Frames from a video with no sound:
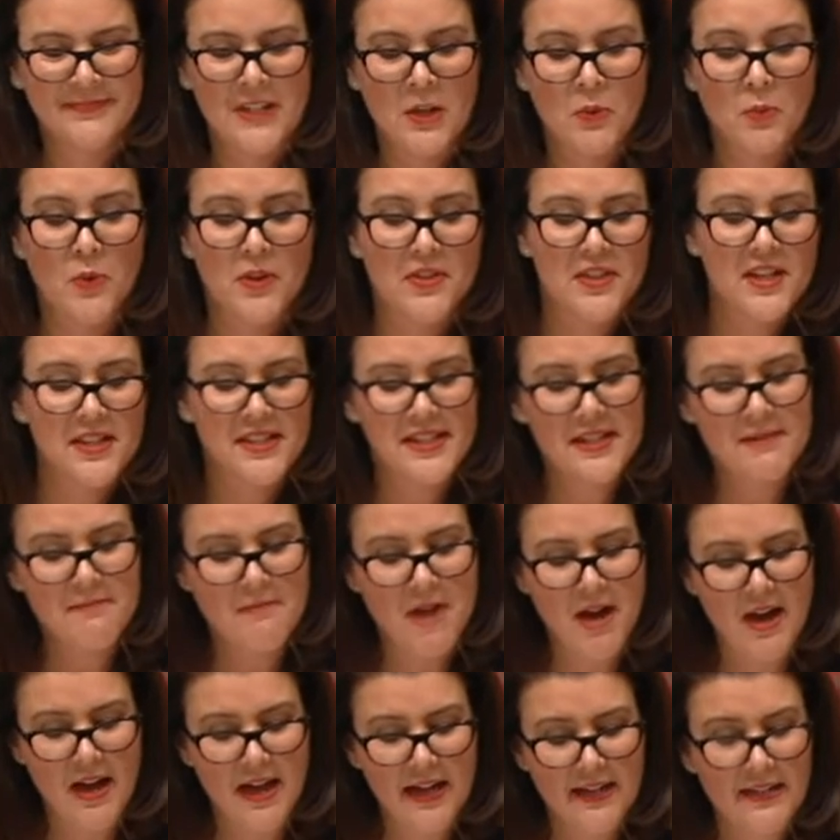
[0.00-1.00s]
With this in
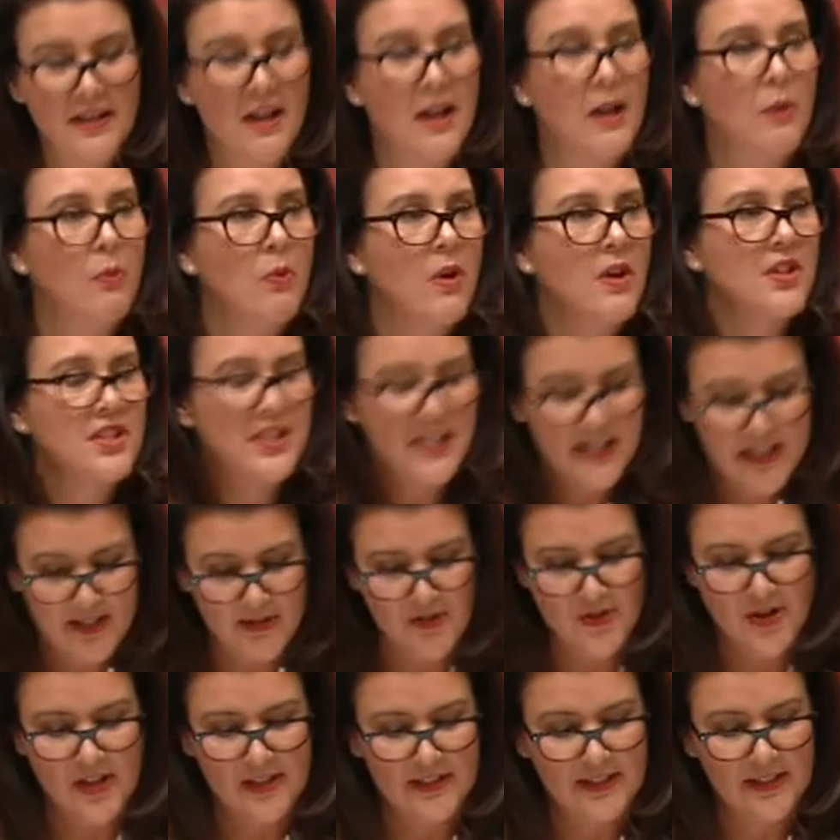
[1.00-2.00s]
mind, I want to
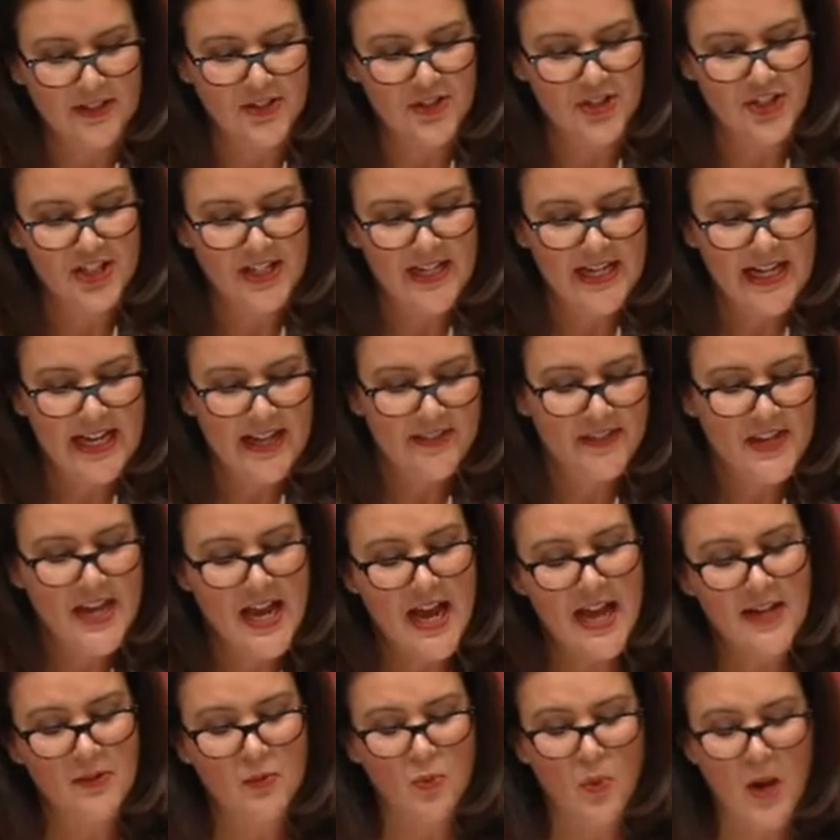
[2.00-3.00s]
acknowledge the
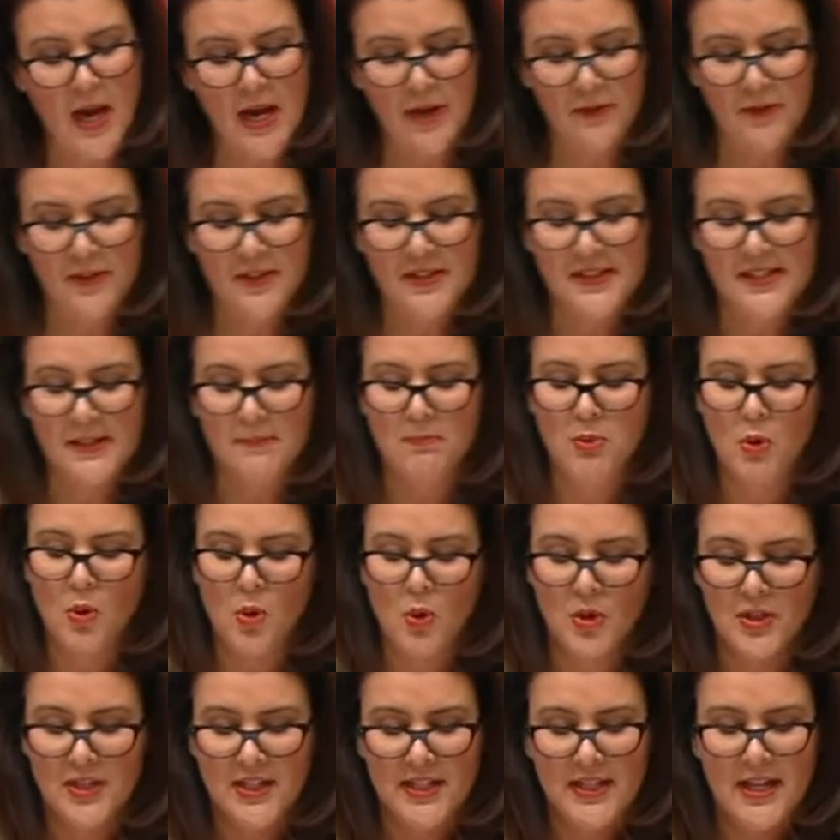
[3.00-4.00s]
unwavering
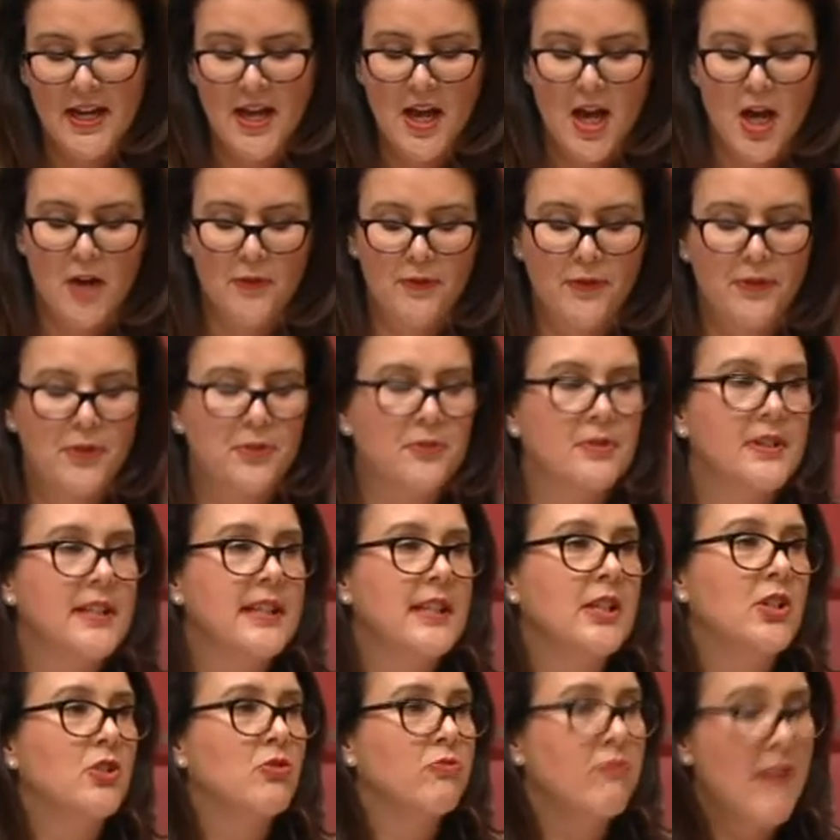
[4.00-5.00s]
support of 3
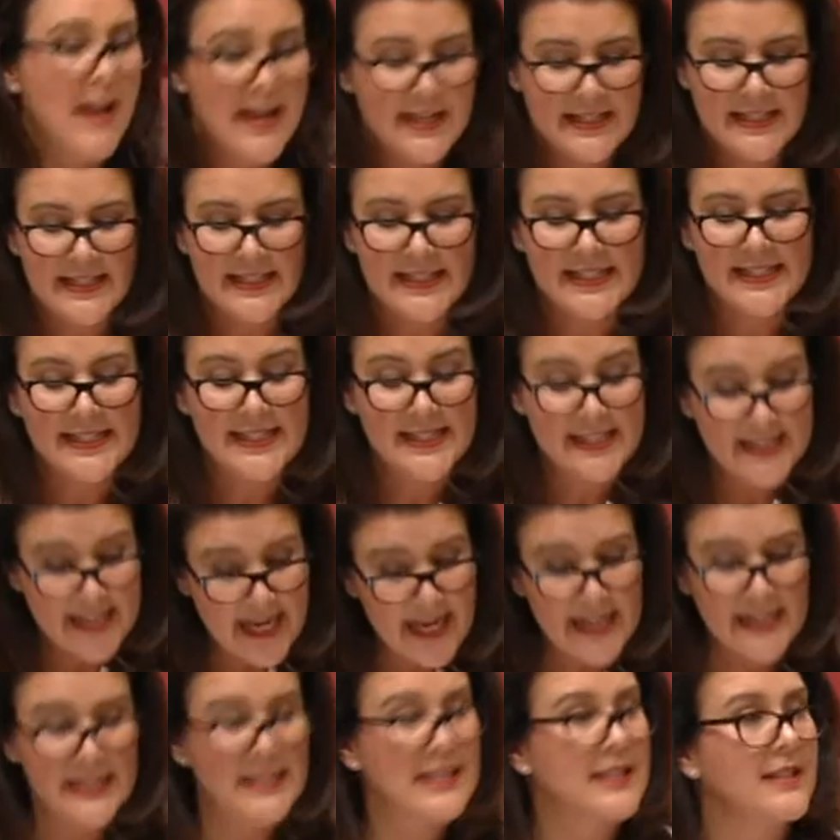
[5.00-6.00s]
great
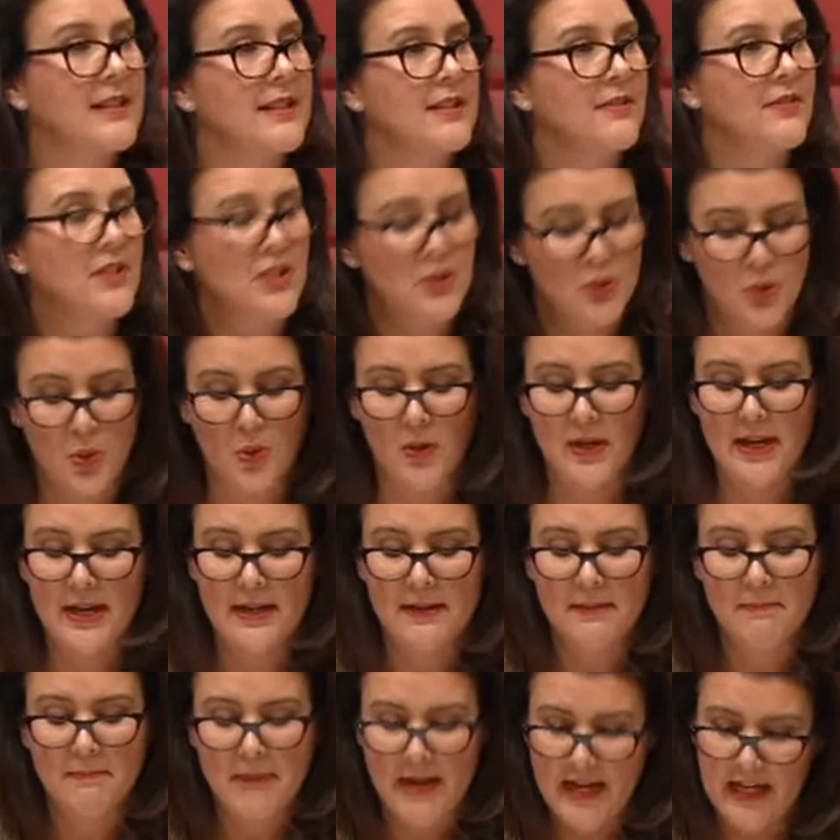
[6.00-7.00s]
state
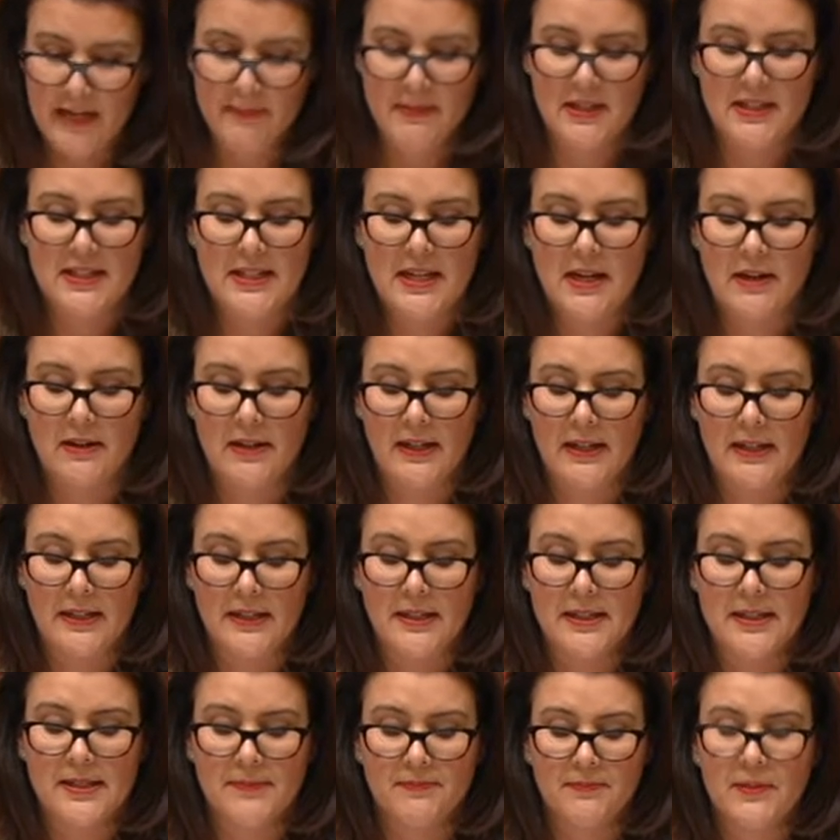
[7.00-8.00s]
Victorian
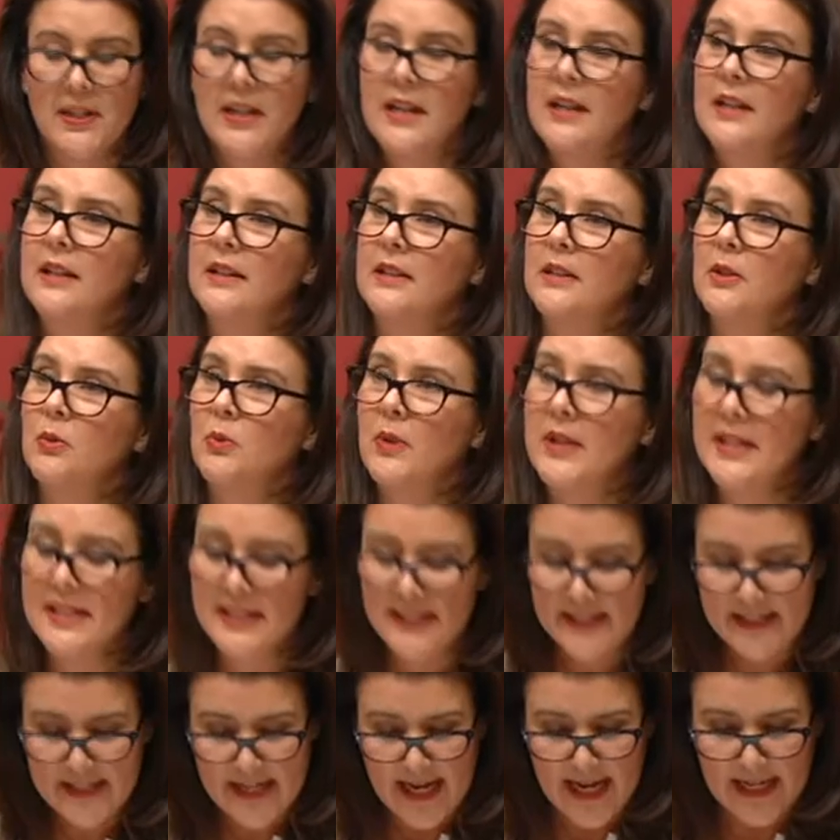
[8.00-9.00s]
parliamentarians, Louise
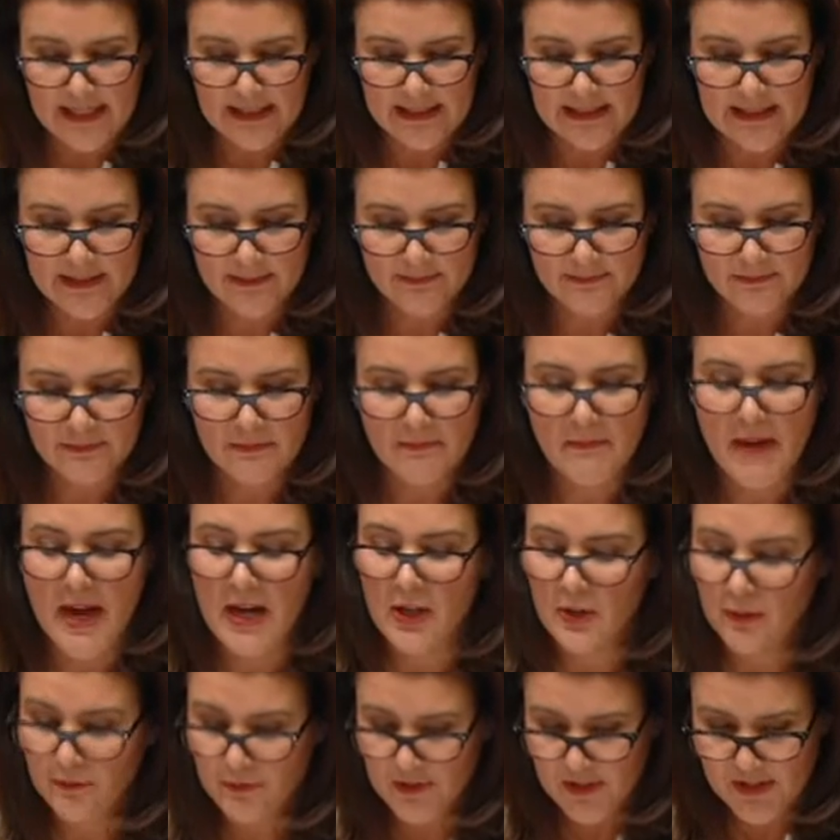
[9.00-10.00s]
Staley,
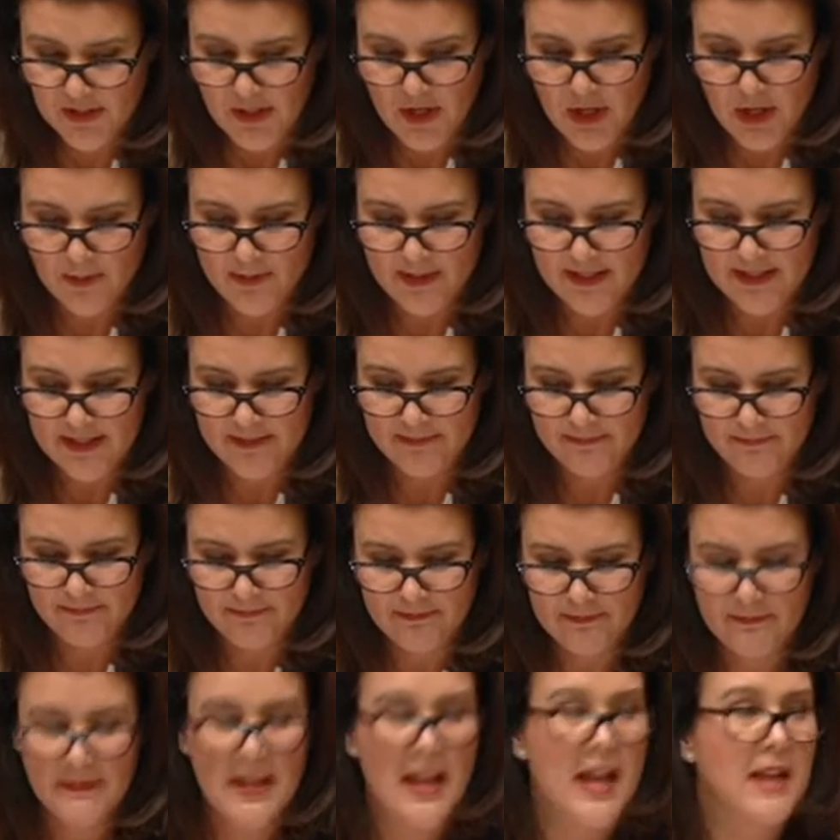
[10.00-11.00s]
Margaret Fitzherbert
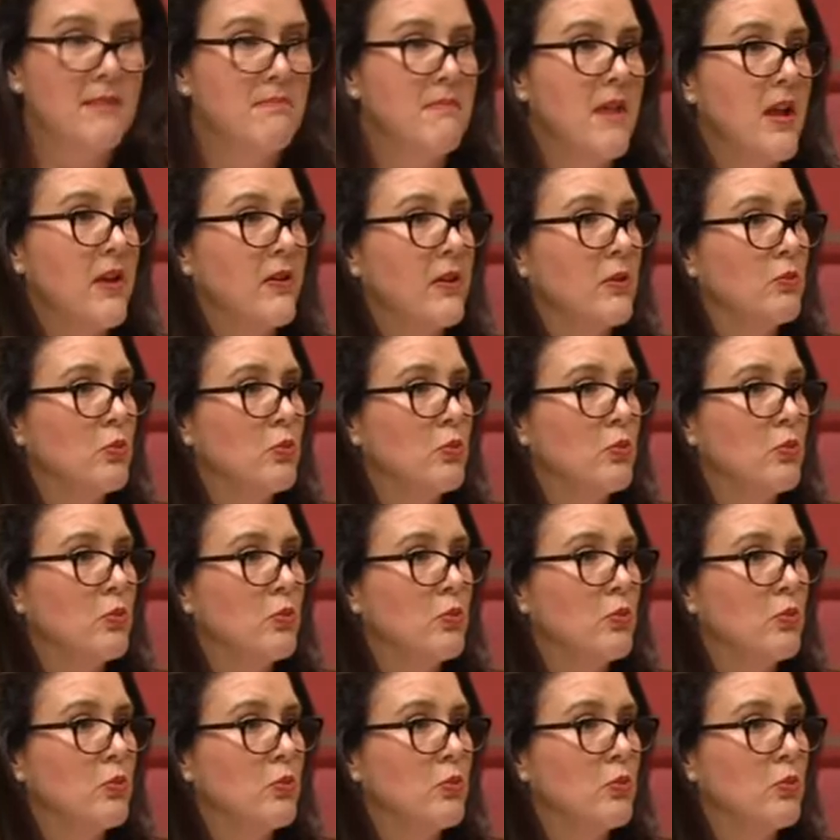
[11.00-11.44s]
and Mary